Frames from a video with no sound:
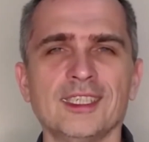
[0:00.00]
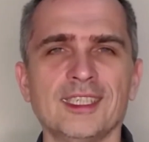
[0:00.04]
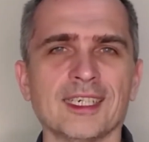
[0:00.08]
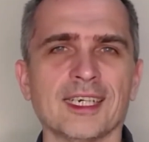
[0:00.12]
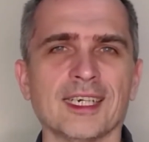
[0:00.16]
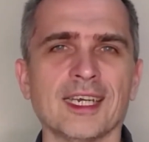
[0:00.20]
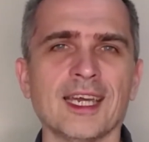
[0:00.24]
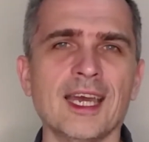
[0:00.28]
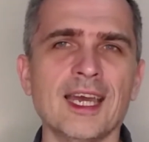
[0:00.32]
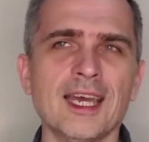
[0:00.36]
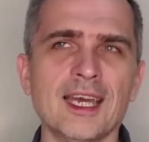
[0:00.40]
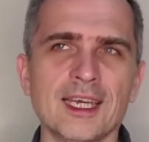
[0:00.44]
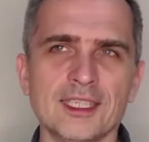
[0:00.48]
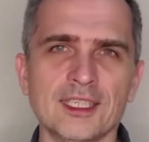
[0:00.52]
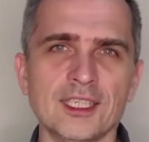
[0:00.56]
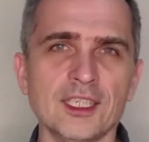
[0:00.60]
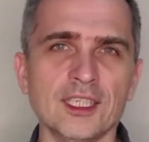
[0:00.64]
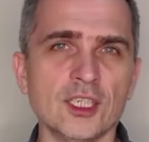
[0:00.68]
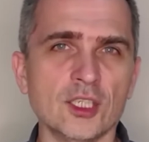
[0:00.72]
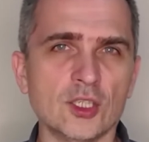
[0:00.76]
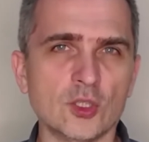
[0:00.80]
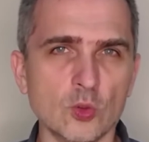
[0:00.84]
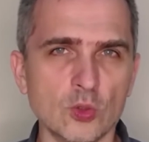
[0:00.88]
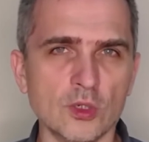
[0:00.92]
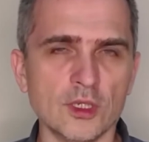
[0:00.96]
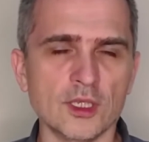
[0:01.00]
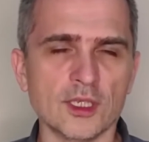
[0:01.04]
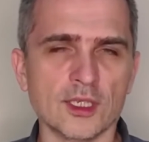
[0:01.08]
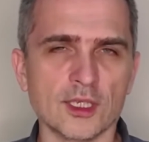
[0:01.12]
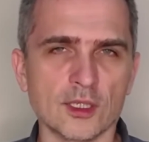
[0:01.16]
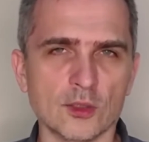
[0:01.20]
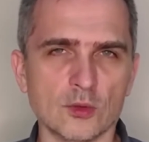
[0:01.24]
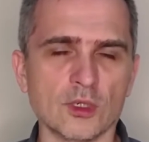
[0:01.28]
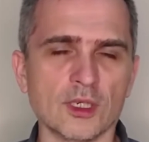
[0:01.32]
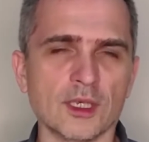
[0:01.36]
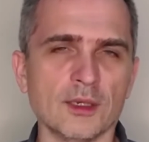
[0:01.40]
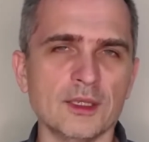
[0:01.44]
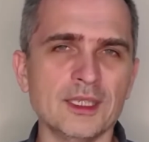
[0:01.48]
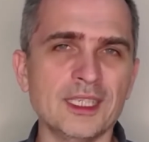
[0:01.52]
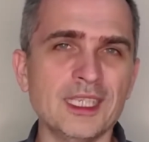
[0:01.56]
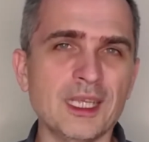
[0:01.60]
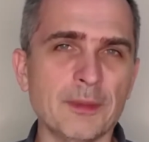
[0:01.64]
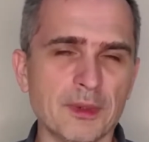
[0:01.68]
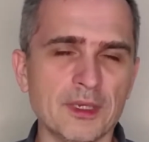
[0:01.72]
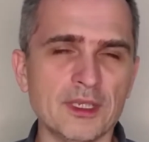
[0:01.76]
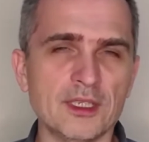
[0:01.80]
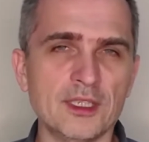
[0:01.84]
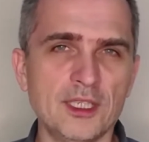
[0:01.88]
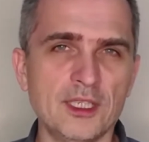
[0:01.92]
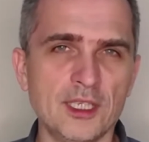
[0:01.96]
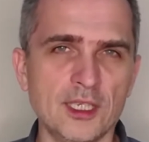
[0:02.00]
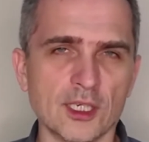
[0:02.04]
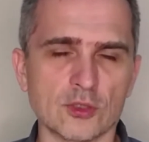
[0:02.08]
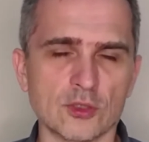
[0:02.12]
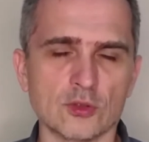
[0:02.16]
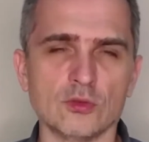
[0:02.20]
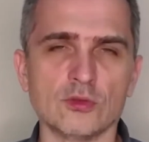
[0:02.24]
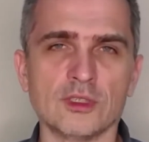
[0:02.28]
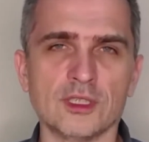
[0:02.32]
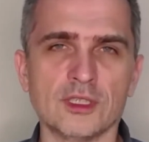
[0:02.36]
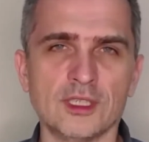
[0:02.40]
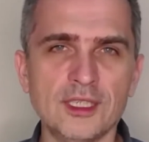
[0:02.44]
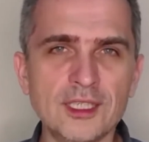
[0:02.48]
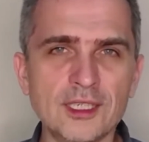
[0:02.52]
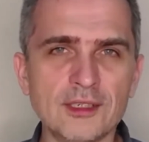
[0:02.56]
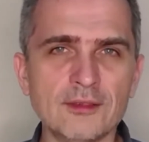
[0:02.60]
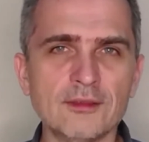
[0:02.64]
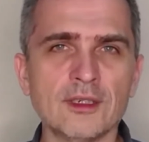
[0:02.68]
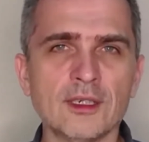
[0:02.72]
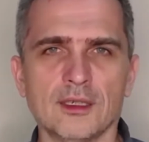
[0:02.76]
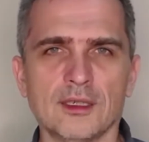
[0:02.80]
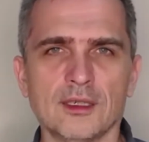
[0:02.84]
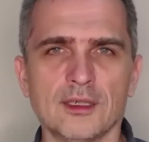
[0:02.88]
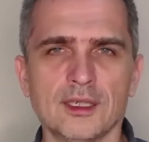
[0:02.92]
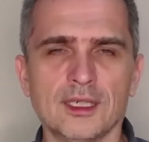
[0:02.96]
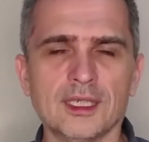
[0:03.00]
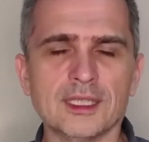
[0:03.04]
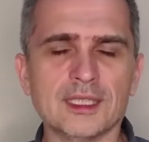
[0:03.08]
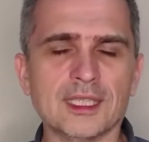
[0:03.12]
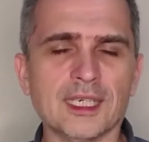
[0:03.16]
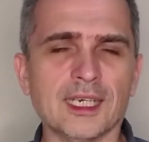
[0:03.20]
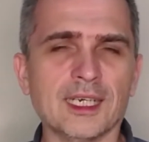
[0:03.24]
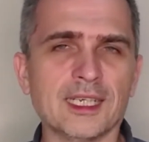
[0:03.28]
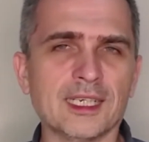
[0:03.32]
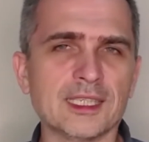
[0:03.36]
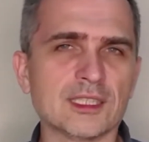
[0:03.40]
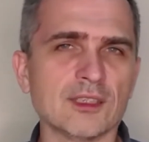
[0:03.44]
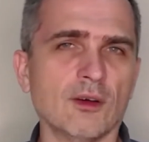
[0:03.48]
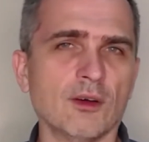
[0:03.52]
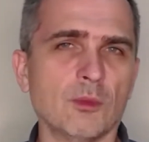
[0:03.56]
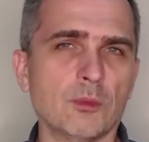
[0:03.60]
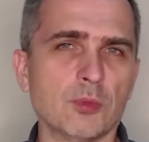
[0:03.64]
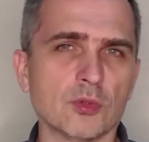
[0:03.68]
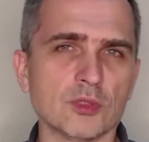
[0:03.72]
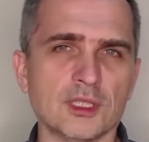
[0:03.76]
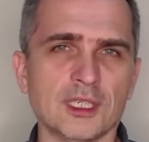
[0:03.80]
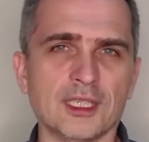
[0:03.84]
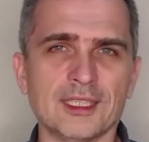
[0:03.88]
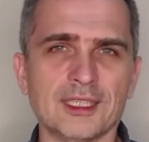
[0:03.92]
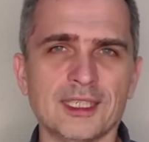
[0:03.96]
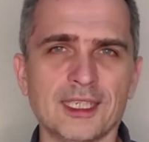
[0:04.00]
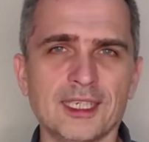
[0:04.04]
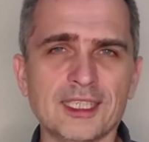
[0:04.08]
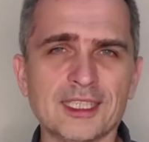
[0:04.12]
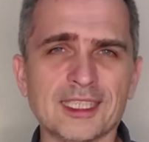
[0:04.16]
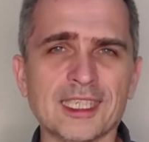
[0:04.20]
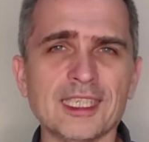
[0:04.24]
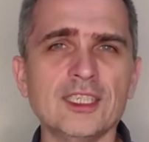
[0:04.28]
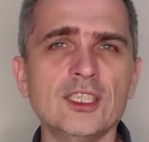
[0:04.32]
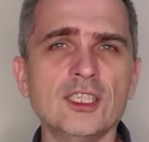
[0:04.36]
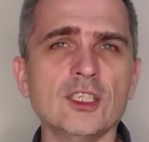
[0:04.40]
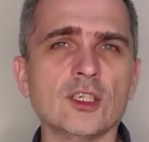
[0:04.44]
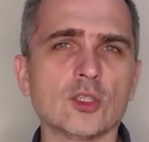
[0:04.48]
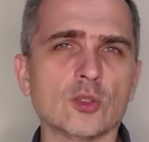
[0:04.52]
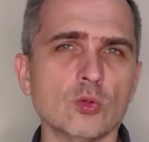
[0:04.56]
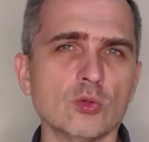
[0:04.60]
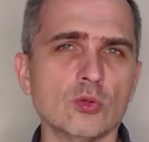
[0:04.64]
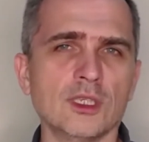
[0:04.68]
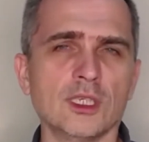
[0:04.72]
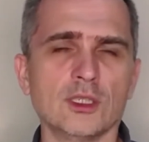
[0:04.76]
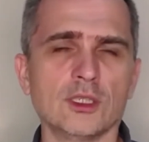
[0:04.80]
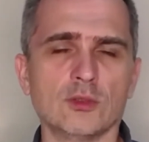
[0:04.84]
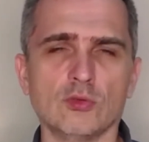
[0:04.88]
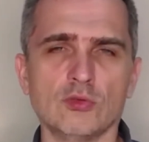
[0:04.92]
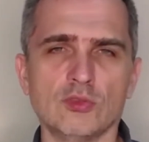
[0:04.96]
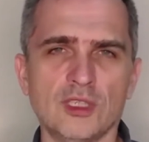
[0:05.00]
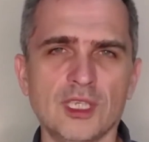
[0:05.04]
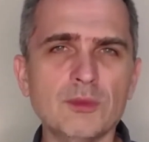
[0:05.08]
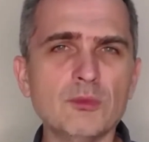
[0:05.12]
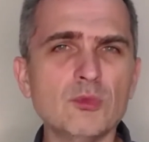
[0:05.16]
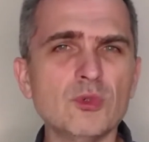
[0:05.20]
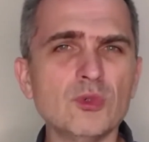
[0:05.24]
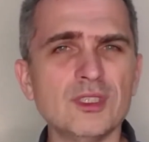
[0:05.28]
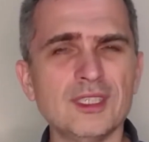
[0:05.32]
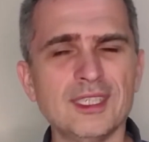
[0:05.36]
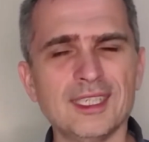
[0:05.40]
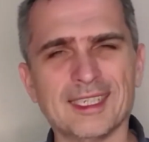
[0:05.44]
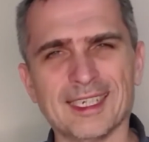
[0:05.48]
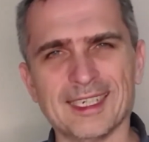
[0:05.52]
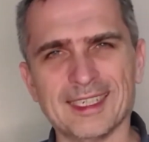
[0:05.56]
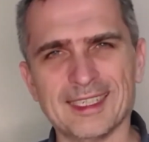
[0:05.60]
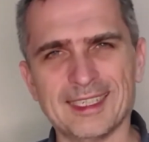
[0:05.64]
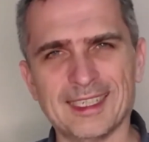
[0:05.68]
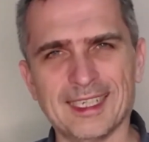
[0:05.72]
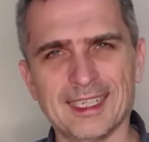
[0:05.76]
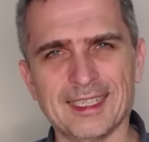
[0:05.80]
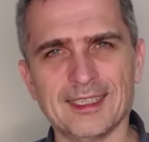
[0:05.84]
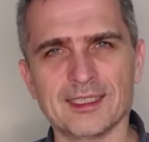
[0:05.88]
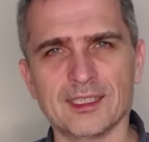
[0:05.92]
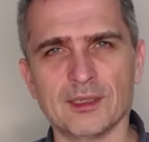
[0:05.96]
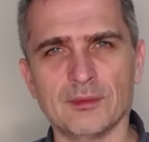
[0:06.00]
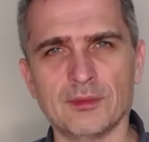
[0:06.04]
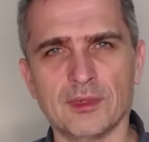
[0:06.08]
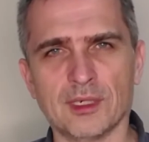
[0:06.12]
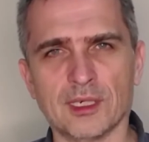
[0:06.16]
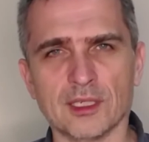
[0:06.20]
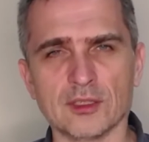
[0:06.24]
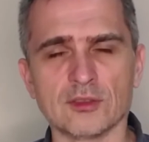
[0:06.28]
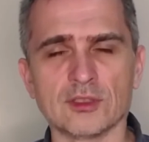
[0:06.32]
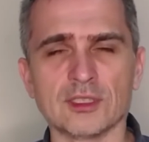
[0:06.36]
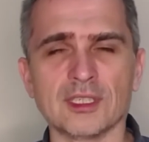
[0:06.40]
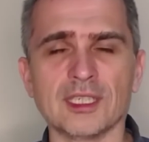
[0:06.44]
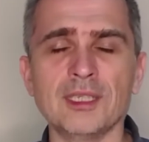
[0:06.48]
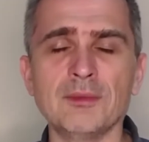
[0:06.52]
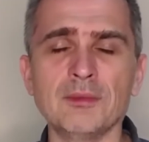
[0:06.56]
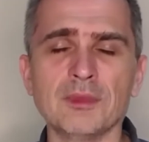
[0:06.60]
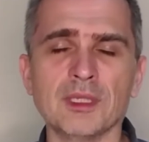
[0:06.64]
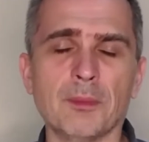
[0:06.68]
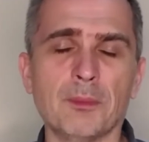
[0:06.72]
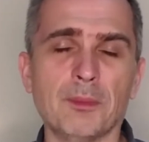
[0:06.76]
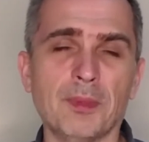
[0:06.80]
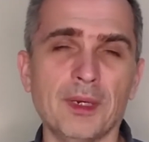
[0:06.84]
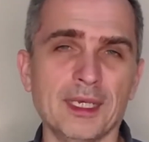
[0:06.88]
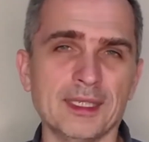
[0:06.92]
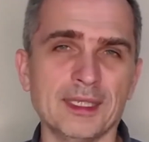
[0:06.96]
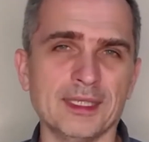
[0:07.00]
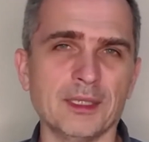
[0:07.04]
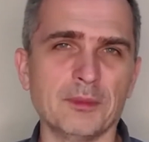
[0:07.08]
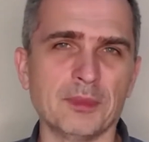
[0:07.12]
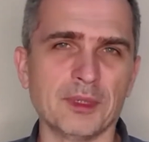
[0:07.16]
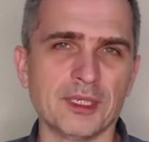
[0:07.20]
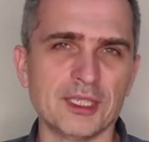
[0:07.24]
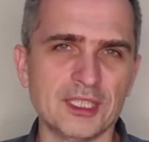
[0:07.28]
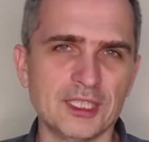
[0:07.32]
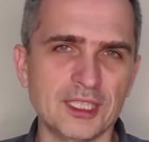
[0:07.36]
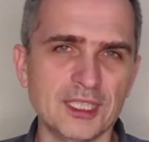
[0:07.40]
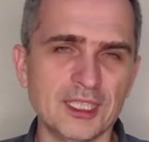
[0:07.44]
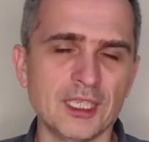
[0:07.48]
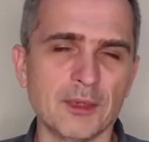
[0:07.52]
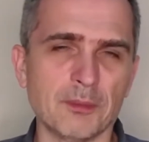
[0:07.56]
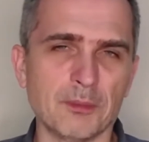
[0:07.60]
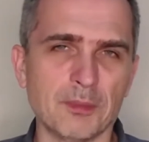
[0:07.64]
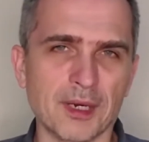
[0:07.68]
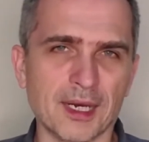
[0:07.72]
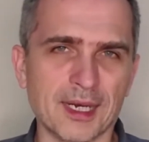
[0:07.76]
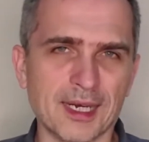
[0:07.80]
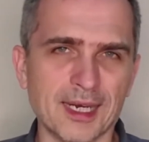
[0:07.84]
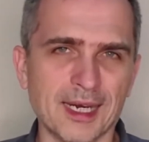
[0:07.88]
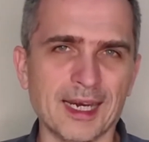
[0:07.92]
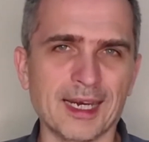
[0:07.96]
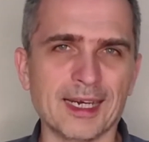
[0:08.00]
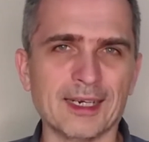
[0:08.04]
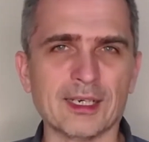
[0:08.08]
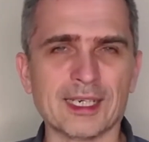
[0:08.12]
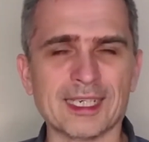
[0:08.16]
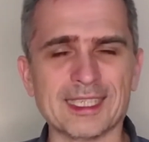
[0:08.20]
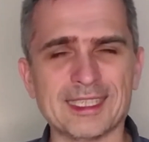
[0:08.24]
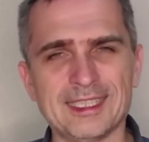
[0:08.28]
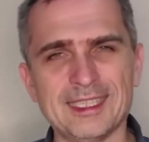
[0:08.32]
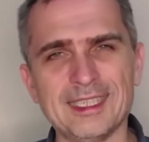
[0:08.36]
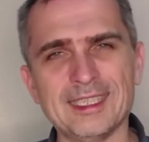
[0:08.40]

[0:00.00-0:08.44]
I emphasize, if there is such a possibility. And as soon as the issue of southern Ukraine is resolved.